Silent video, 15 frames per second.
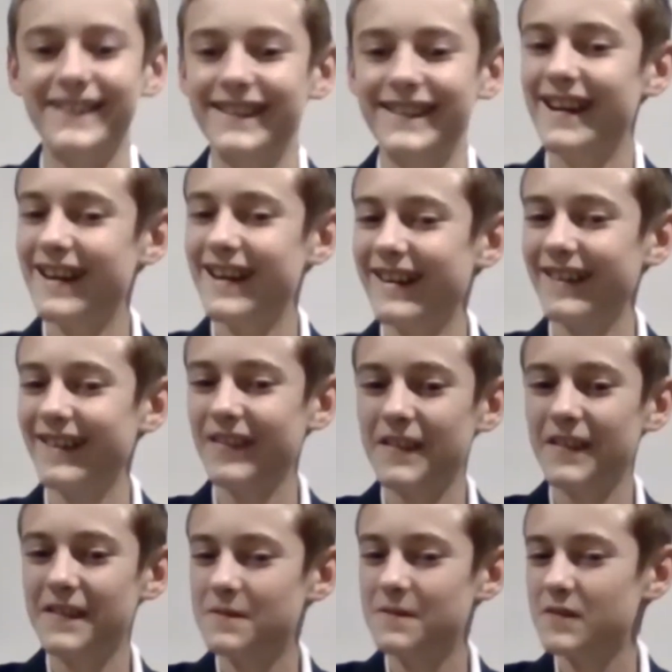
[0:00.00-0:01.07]
Yeah,
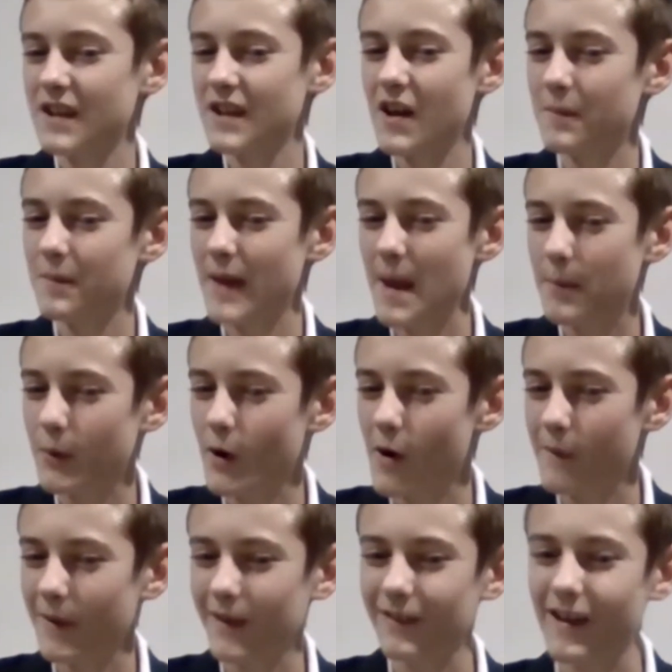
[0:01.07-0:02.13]
certain people don't
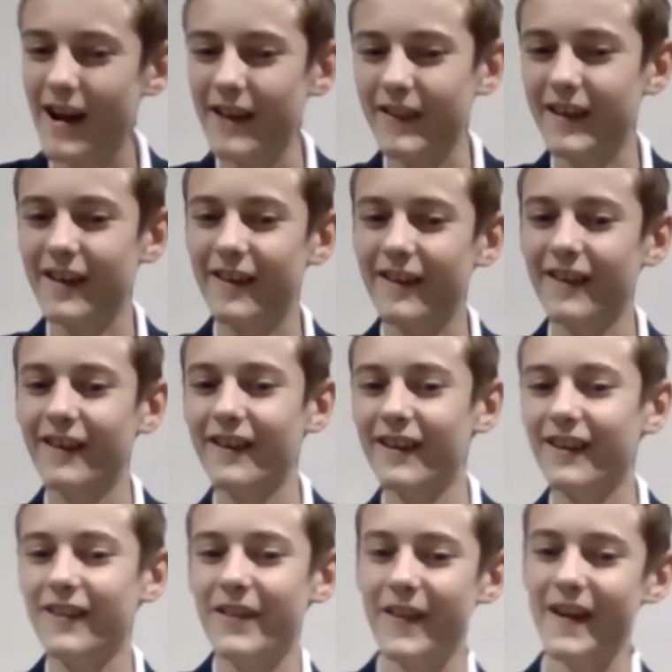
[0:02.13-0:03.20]
really like the yo-yo, I
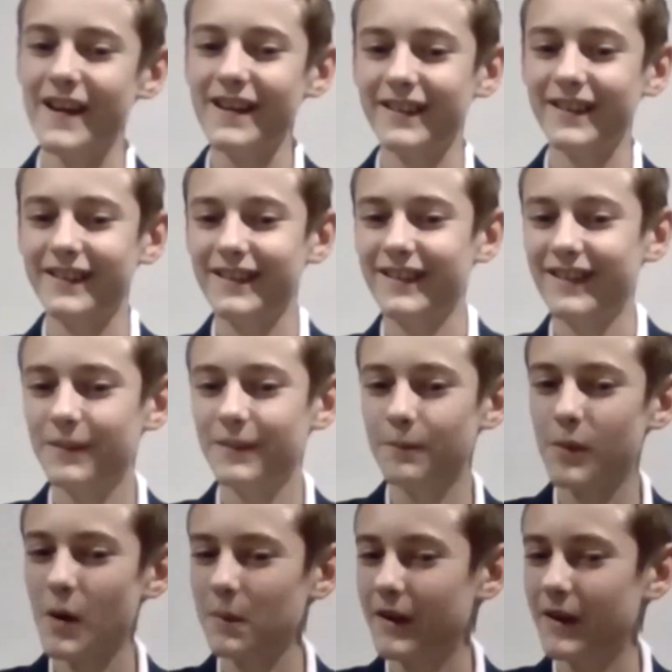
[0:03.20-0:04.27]
don't think.
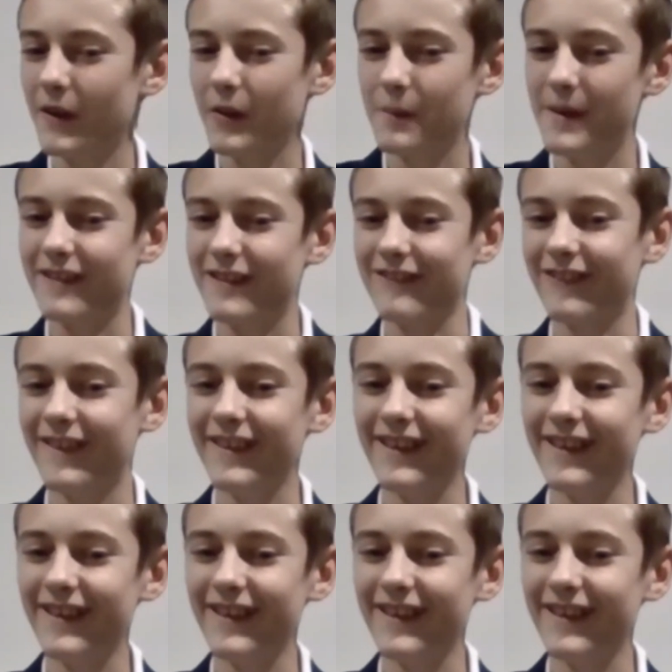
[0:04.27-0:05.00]
Probably not the best.